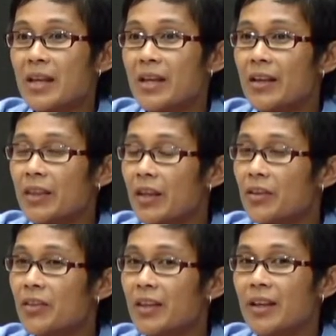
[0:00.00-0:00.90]
And that the
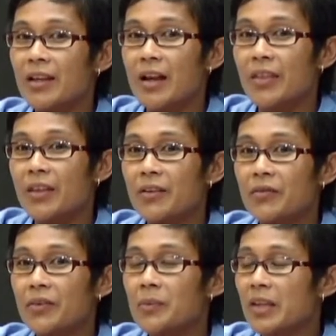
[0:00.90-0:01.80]
other thing, I think,
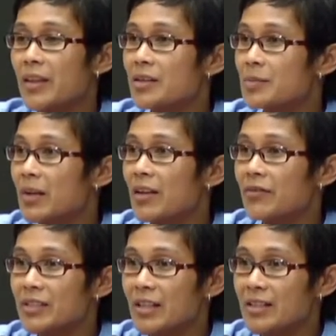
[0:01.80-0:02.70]
for me that's been
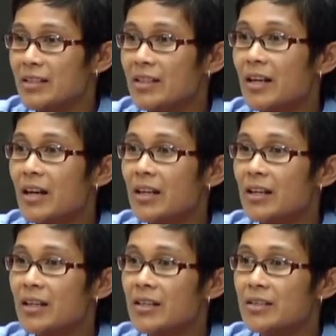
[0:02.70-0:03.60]
emphasized tonight
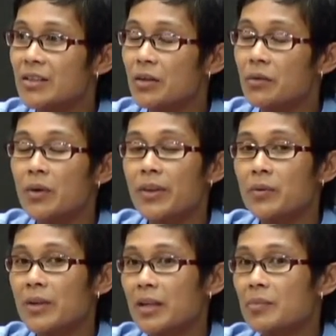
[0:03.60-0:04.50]
is the role that
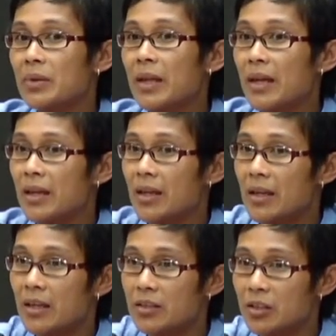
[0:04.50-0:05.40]
we can play
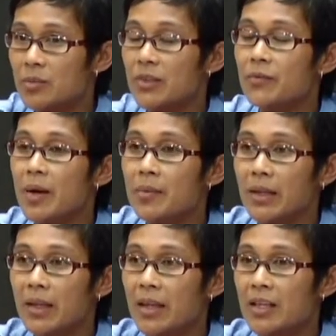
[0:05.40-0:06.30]
in terms of
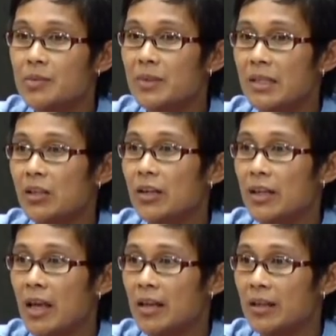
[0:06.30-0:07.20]
public engagement here in
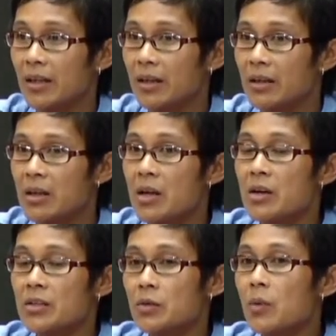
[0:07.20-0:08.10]
Canada.
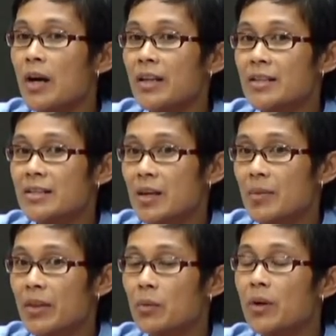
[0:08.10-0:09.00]
So what is
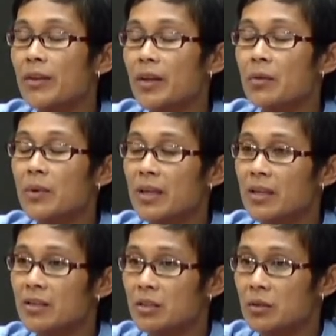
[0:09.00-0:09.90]
some of the work that we
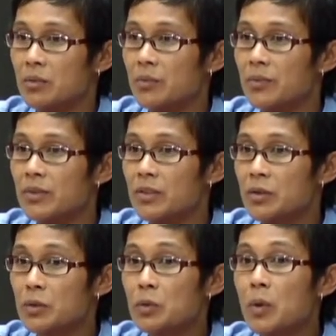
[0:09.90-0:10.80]
can do
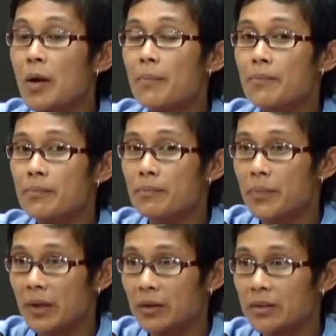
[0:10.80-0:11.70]
to
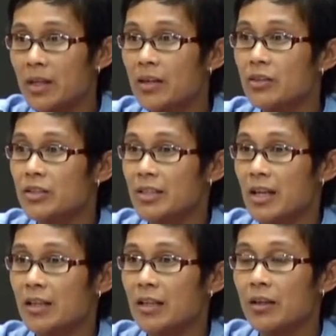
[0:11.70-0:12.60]
build
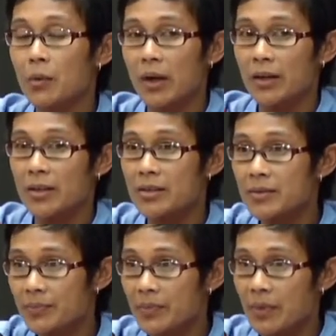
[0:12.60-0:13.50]
understanding and awareness